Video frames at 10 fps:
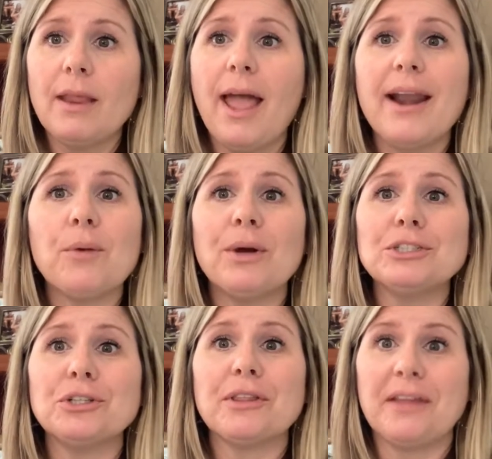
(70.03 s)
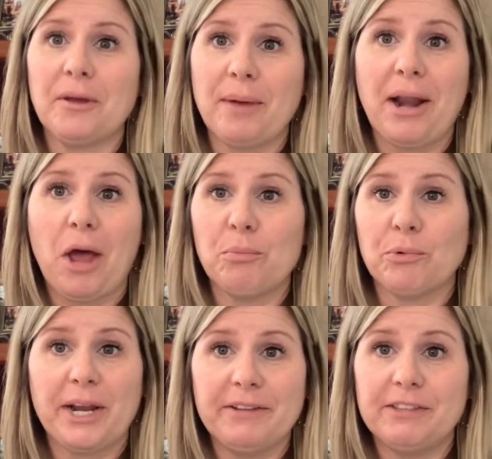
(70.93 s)
and I want you to think about how
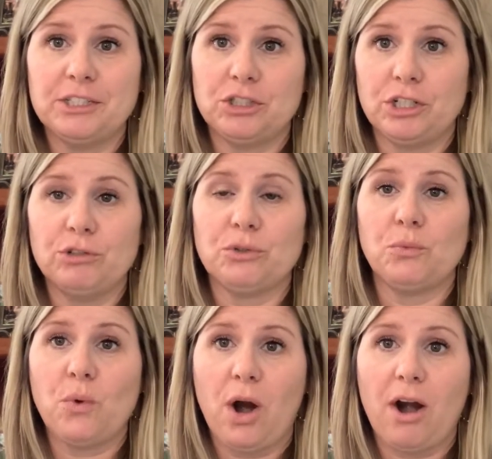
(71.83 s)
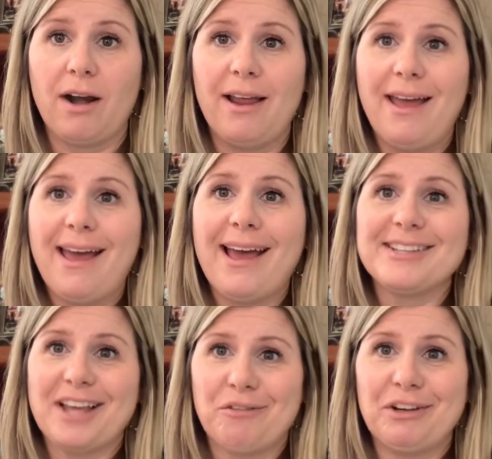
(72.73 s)
brave these children were as
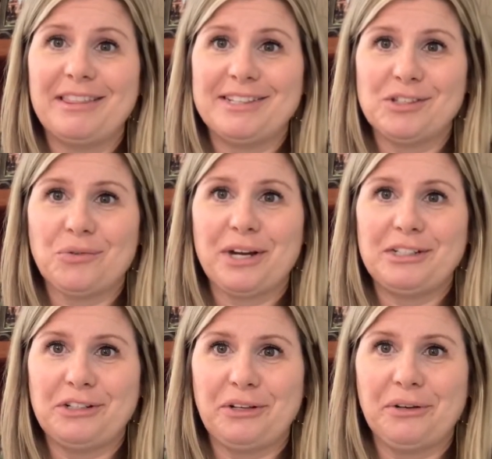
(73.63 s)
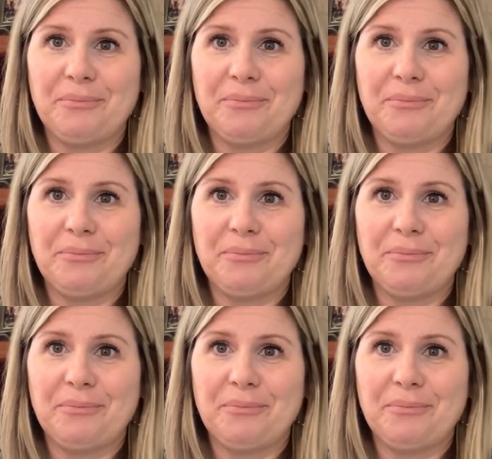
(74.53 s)
I read this story to you.